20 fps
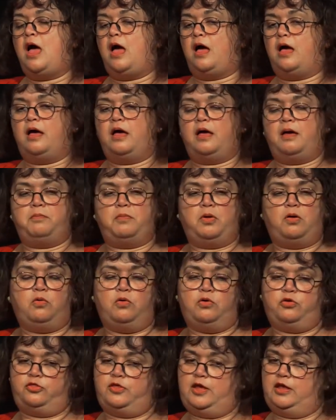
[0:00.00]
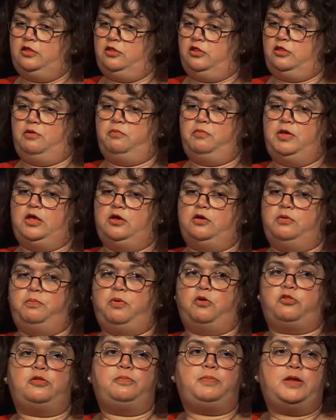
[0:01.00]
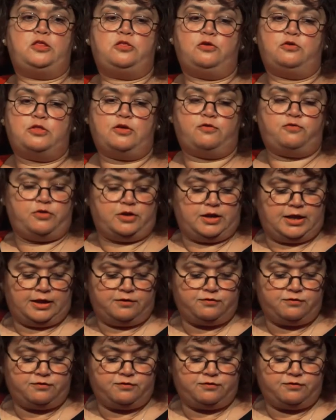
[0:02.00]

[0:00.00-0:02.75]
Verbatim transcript: um, or things that we could possibly do differently.